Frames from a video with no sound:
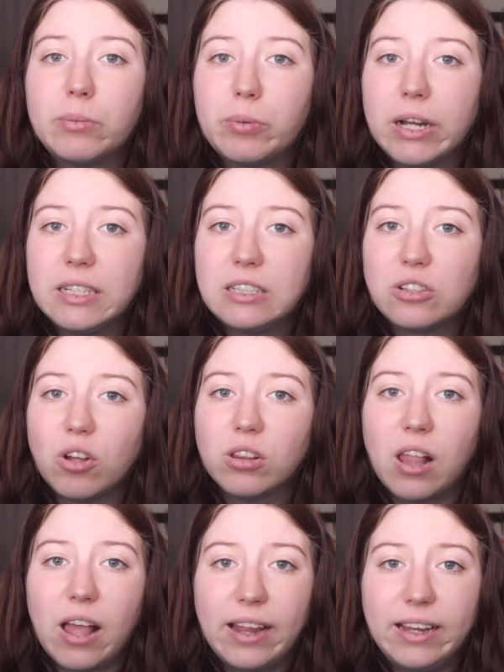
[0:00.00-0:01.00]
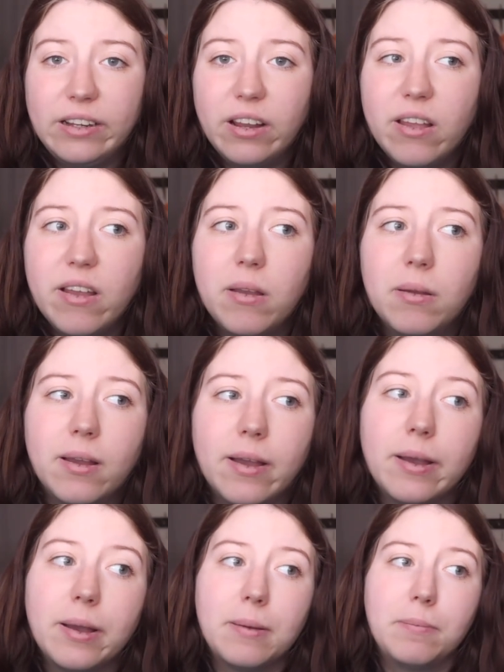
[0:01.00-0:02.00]
their prices online
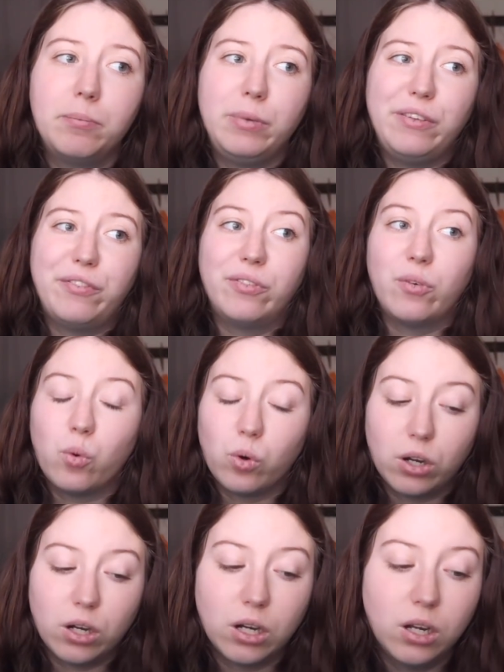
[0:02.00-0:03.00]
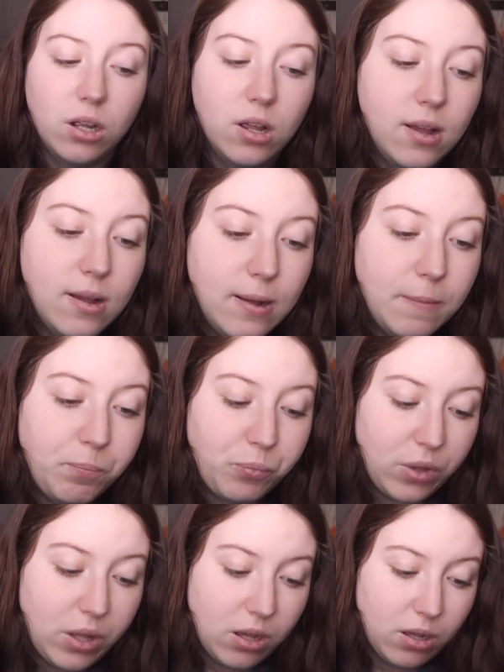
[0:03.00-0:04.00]
before,
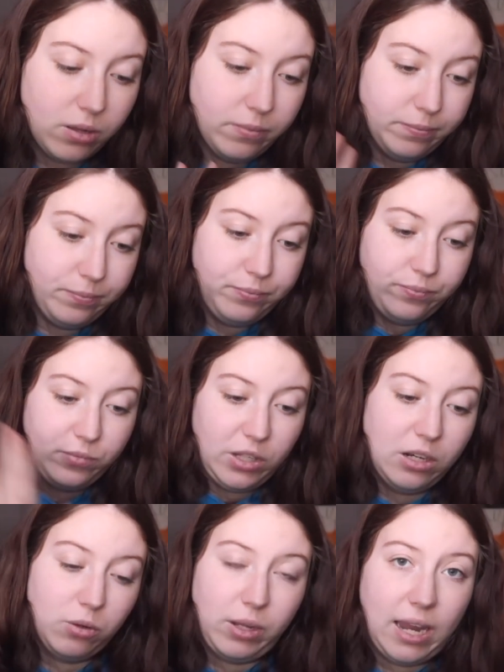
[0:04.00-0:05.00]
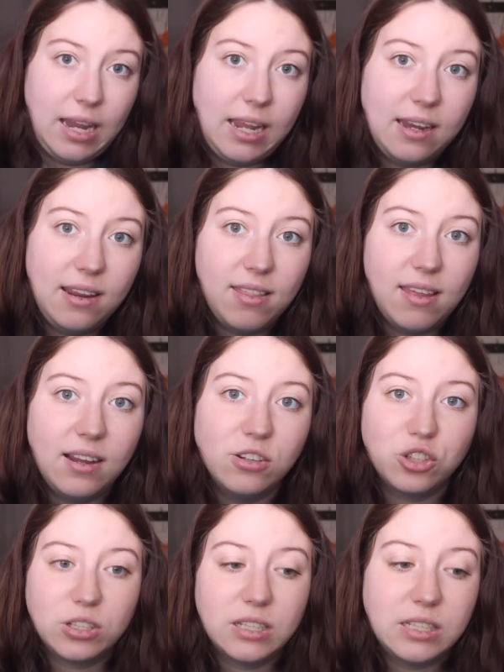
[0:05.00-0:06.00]
you know, getting anything,
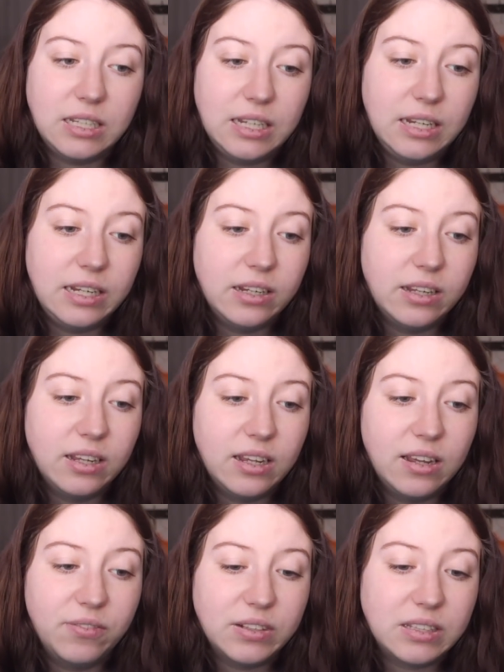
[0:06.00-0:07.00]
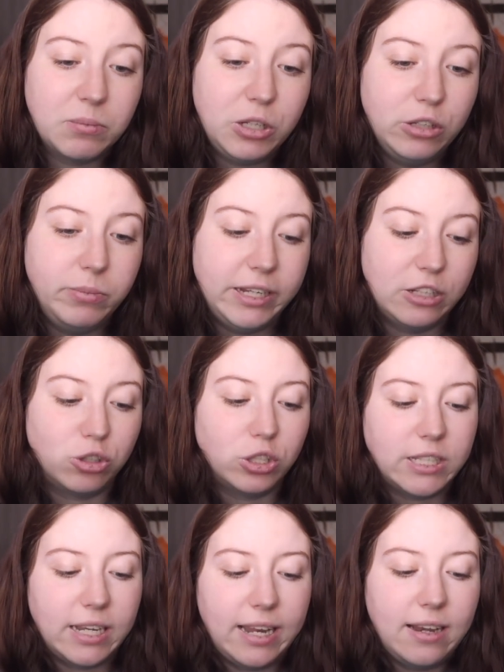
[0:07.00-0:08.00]
just to see if it's something you'd be
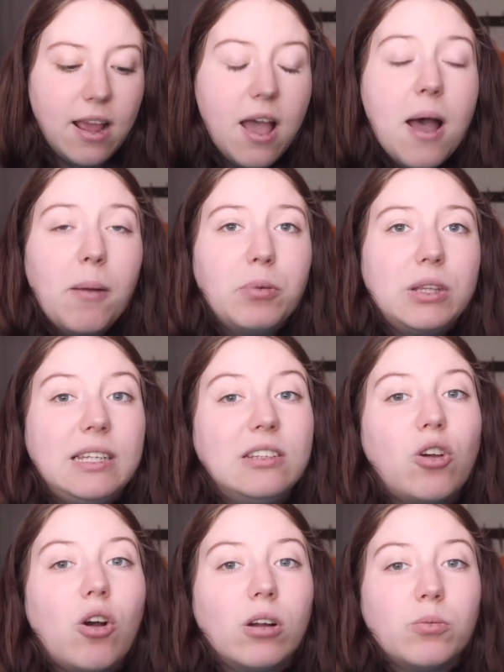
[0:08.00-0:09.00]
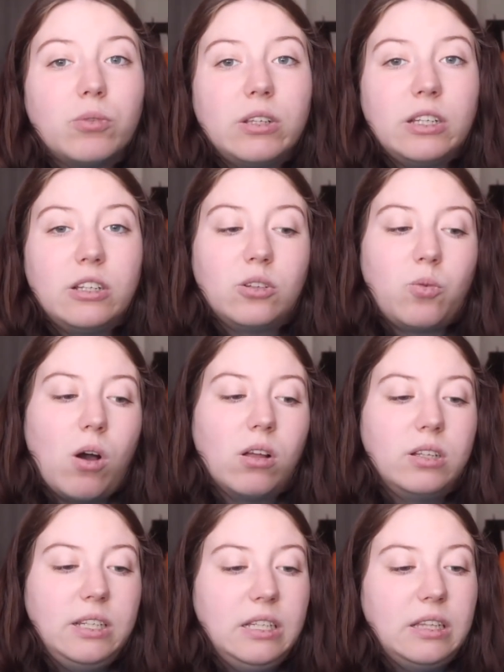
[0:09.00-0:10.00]
interested in. But these are really good
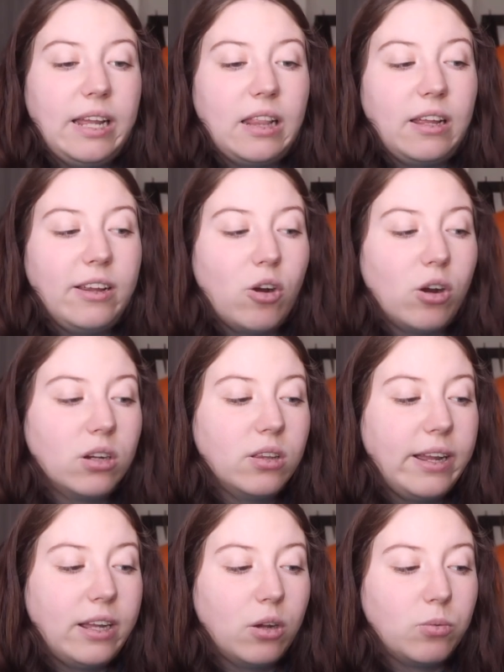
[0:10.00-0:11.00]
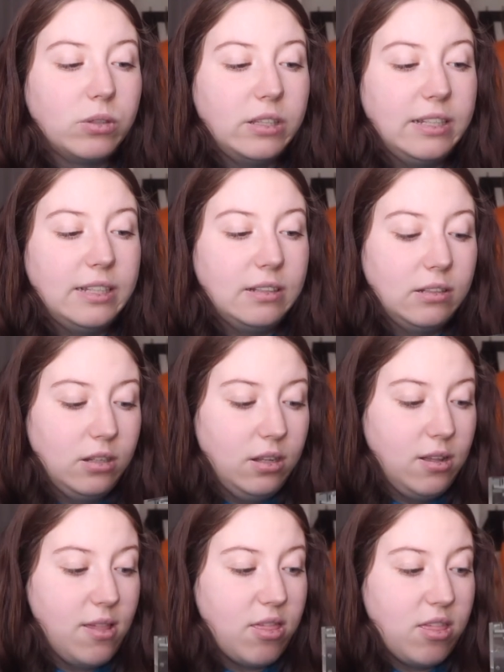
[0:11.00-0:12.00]
quality. Like, they are like a really
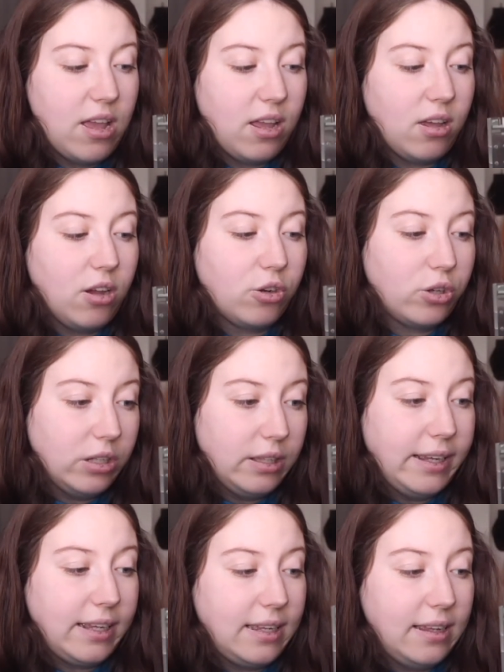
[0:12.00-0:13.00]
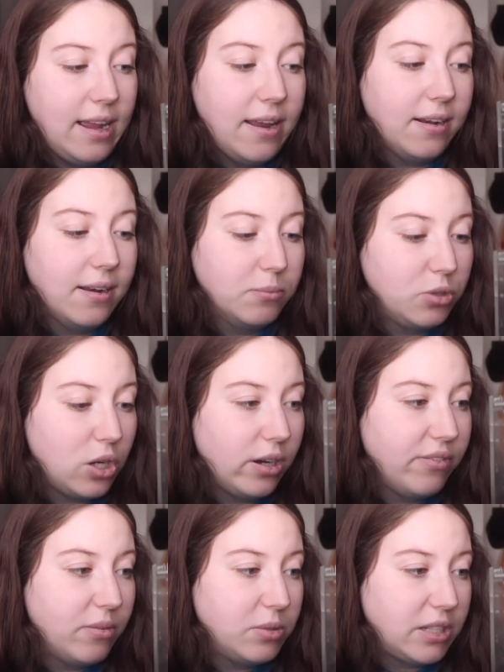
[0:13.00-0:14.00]
thick acrylic, and I'm sorry
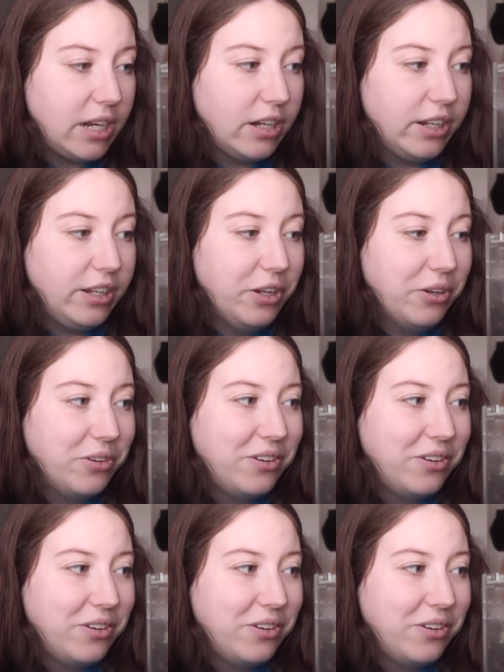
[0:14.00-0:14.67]
if I'm scaring you.